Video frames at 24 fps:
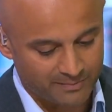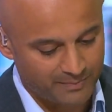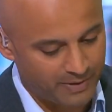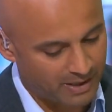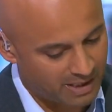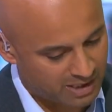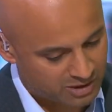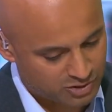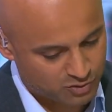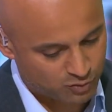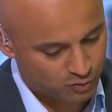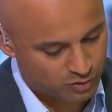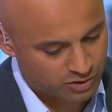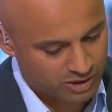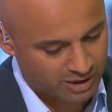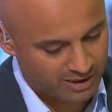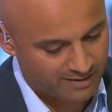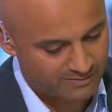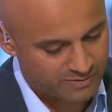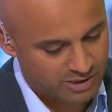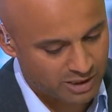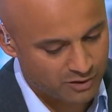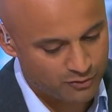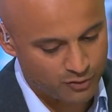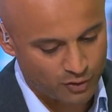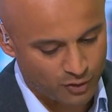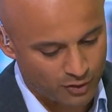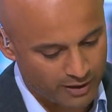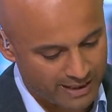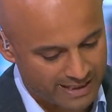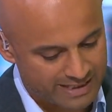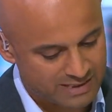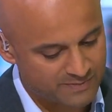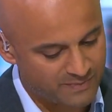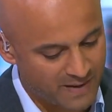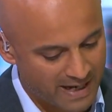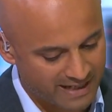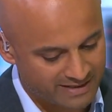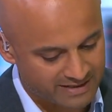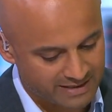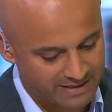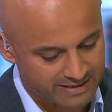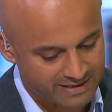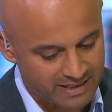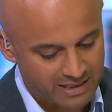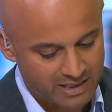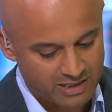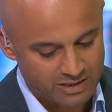Personal terms, though, not
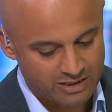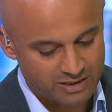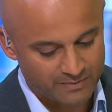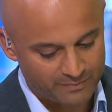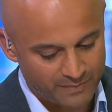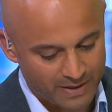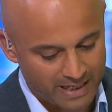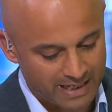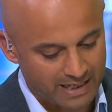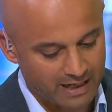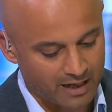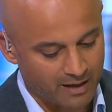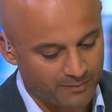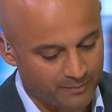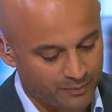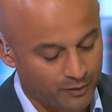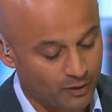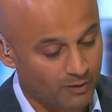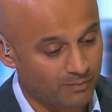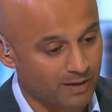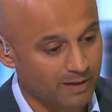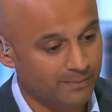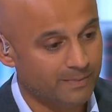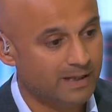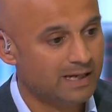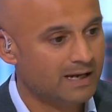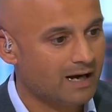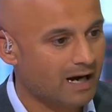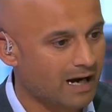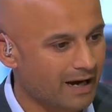expected to be a problem.